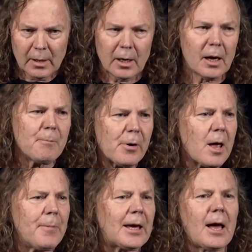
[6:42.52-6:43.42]
But
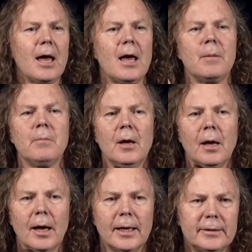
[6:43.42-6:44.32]
I became
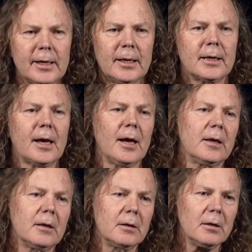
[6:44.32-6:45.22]
a
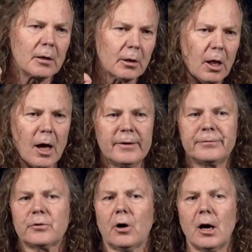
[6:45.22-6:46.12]
dedicated
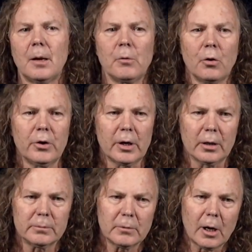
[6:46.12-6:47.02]
lifetime
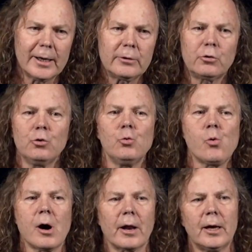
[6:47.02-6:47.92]
learner. I do
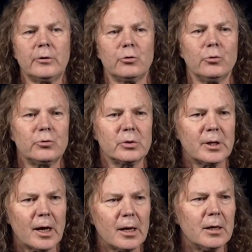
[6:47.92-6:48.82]
what I do
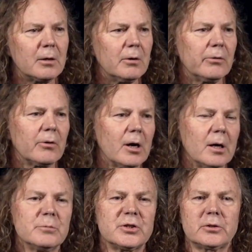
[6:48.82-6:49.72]
today because I
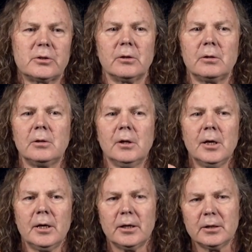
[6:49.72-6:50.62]
am still
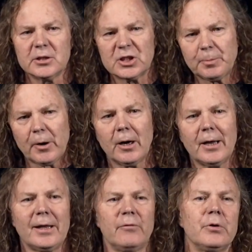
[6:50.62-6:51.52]

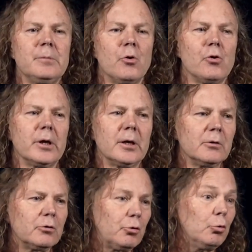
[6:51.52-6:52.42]
inspired every
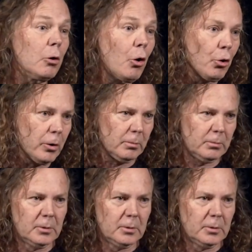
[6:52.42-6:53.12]
morning to learn.